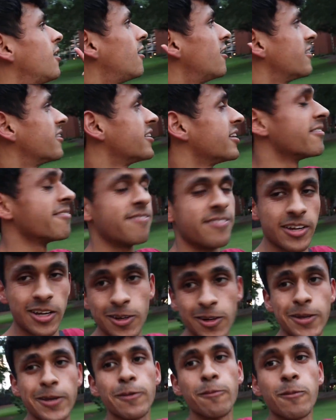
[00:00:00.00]
on the
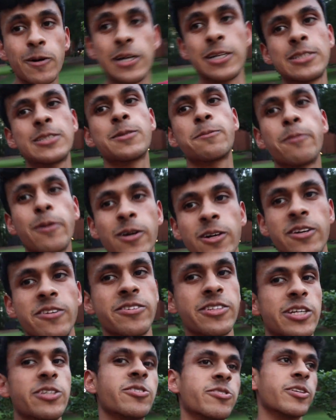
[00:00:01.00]
very west part
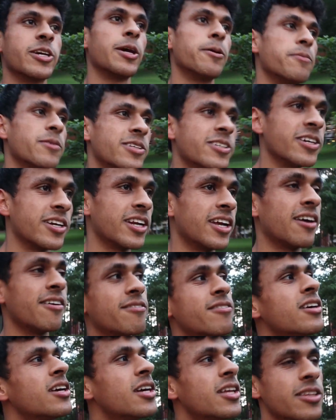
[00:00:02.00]
of Central Campus, you're going to
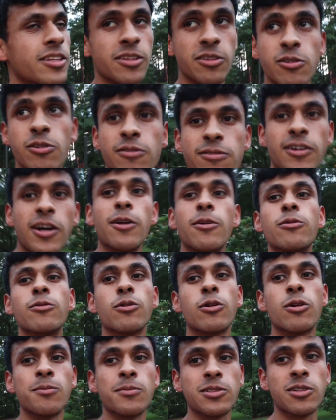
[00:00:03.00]
have the two final
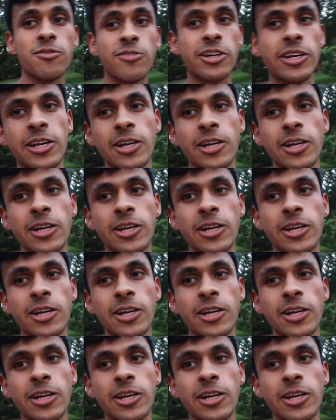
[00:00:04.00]
dorms over